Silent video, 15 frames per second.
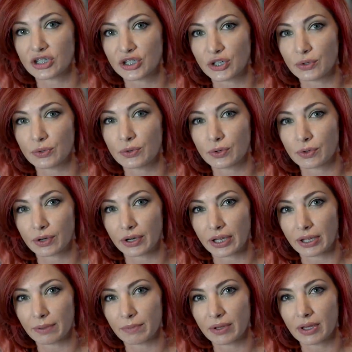a shoe
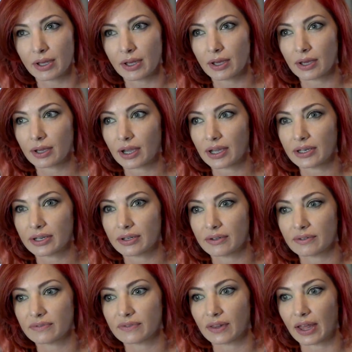cream kind
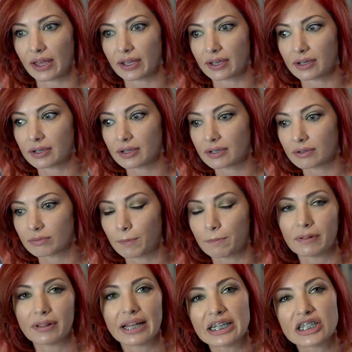of like
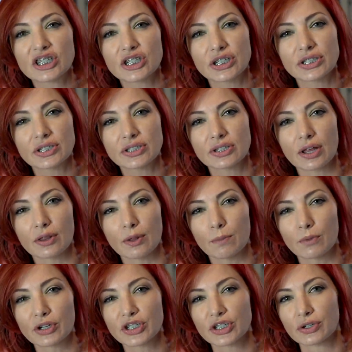replenishes the
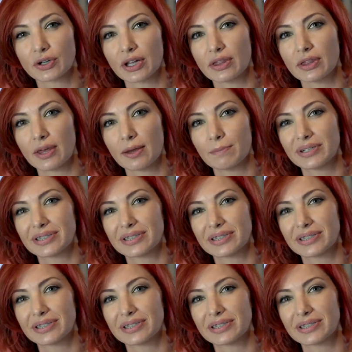moisture in them